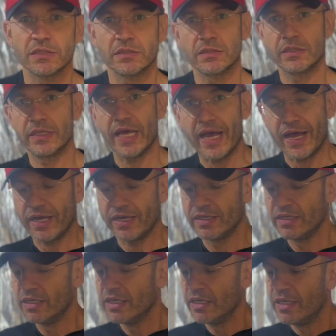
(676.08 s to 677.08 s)
yeah.
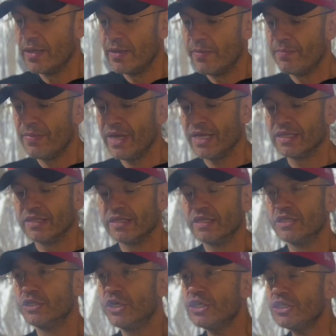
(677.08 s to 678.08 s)
Man,
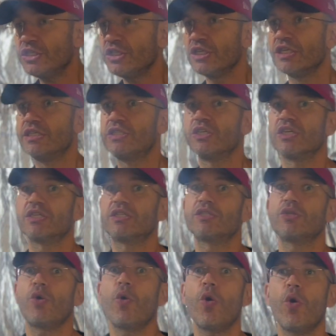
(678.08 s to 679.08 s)
this shit
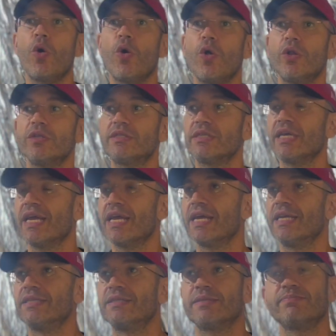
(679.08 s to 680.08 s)
just holds
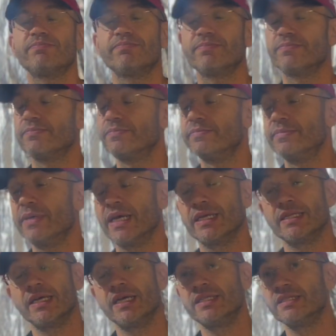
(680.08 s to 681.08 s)
and,
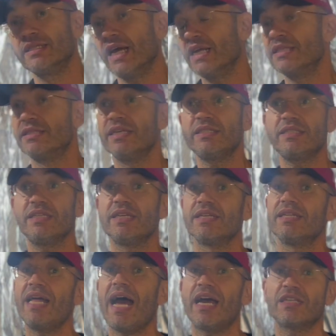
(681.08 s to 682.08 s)
man, and this
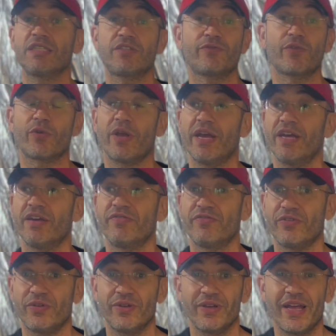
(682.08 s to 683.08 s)
thing lasts
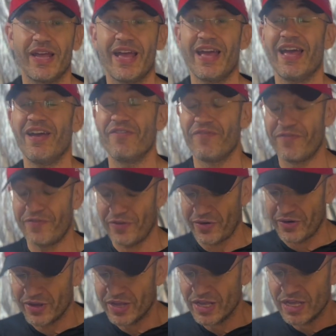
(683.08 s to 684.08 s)
forever.
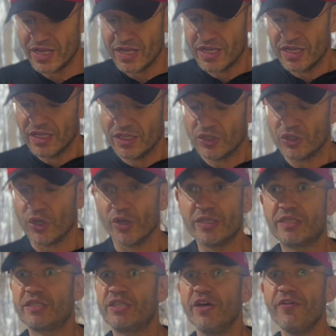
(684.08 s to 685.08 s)
Ever. So
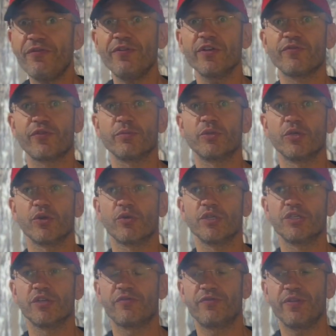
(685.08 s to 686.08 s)
it's different from the
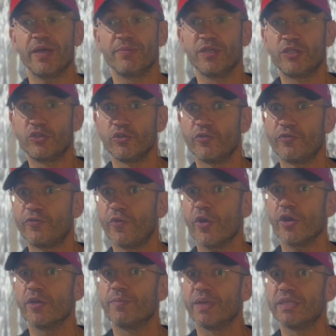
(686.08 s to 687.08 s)
original Flame. It's
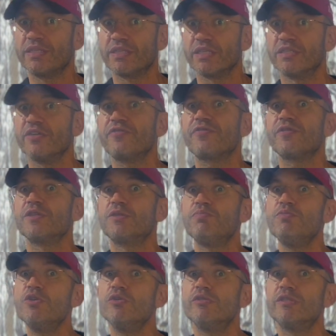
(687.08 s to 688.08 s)
euphoric, but it's a different
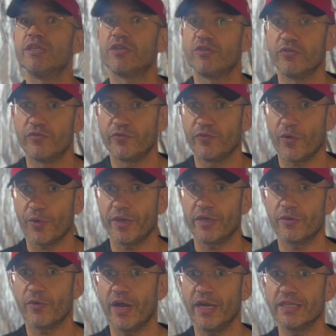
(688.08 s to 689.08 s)
music
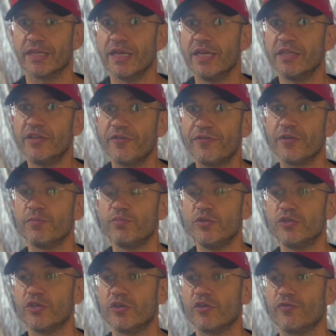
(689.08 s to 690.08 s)
euphoric, right? Different
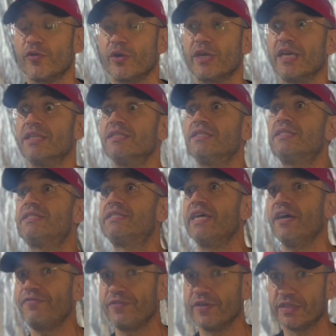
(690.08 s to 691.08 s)
music euphoric, and
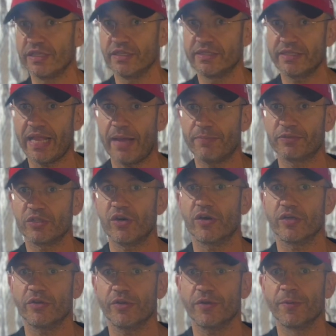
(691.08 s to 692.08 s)
definitely slaps
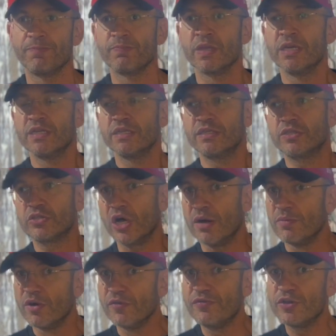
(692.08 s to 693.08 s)
harder.
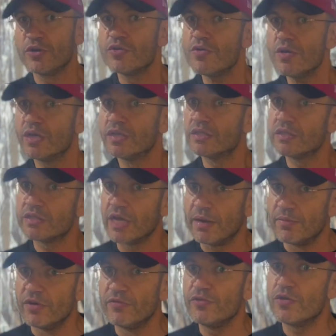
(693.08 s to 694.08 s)
Some of you,
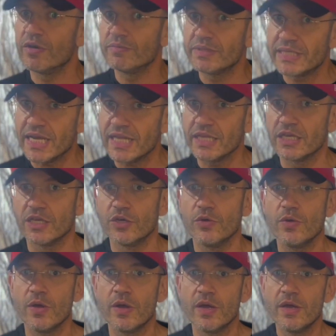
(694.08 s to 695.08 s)
I'm telling
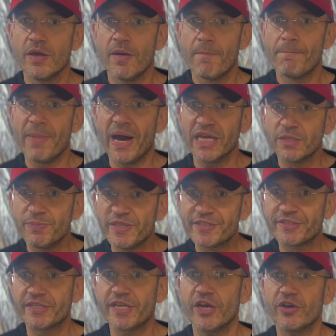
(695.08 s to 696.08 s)
you, might be
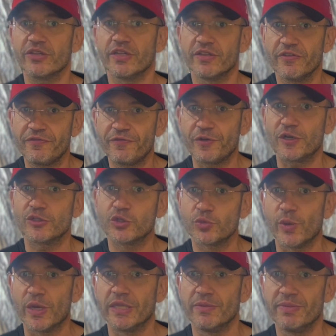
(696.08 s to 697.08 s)
scared in the first
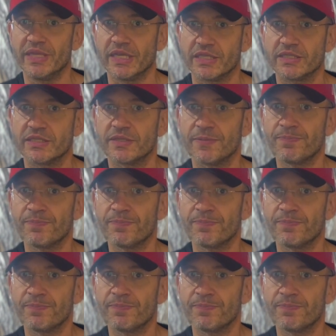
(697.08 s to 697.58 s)
20 minutes.